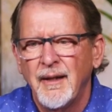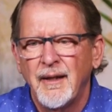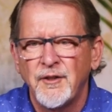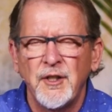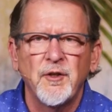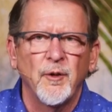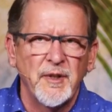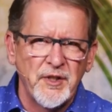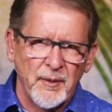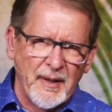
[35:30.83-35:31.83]
And she told me
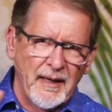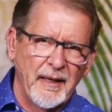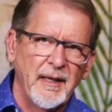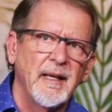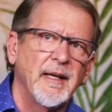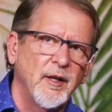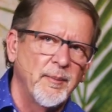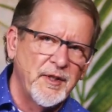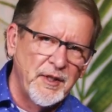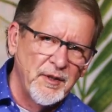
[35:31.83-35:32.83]
she'd been a little ill,
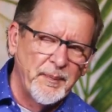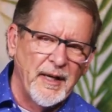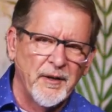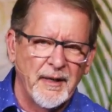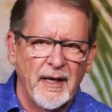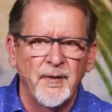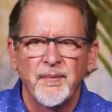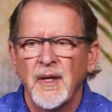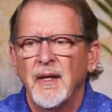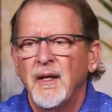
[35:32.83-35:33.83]
but she is better now.
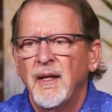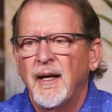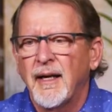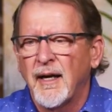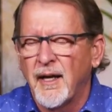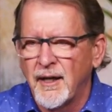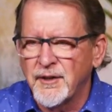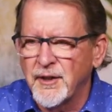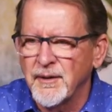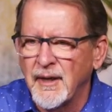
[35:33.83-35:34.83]
And I
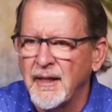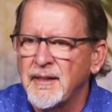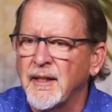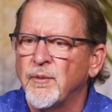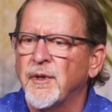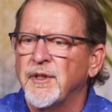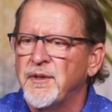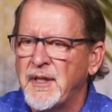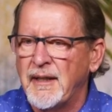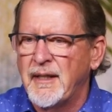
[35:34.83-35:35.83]
hugged her and I said, "Well, you
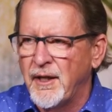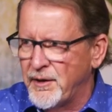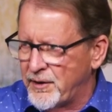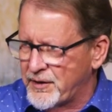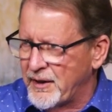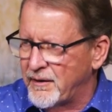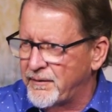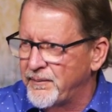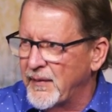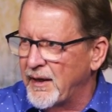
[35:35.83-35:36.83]
take care of yourself.
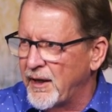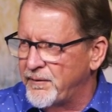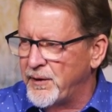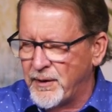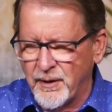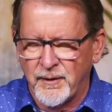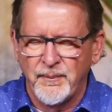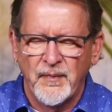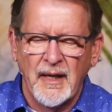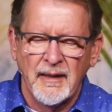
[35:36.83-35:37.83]
I love you, girl."
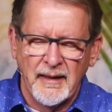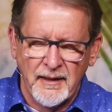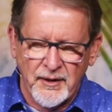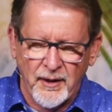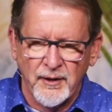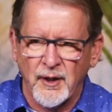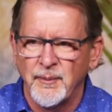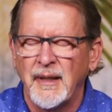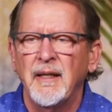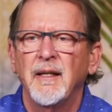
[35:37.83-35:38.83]
And then it dawned on
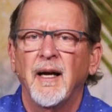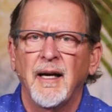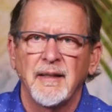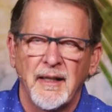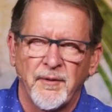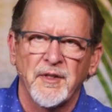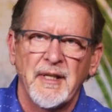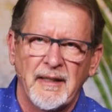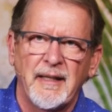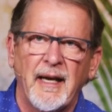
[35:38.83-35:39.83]
me, I'd never
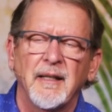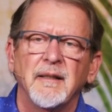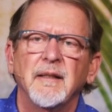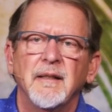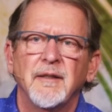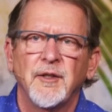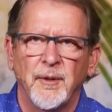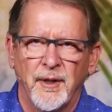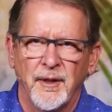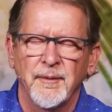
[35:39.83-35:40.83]
said that to
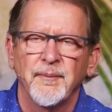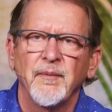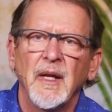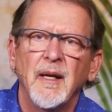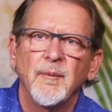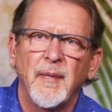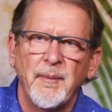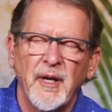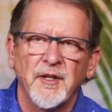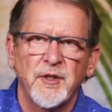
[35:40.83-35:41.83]
her.
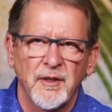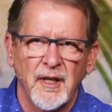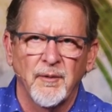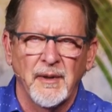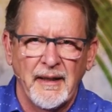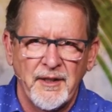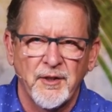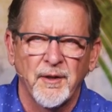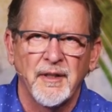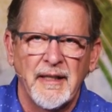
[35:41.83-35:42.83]
Maybe I should not release
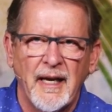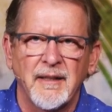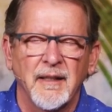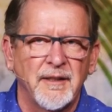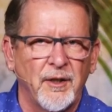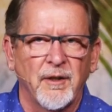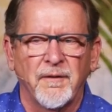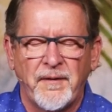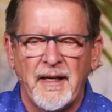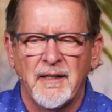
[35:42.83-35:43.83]
her yet until her
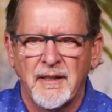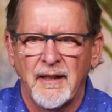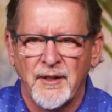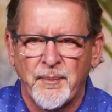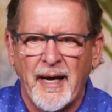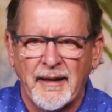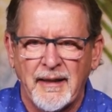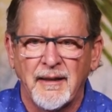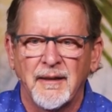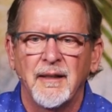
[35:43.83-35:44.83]
face is back
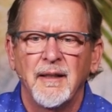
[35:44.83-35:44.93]
in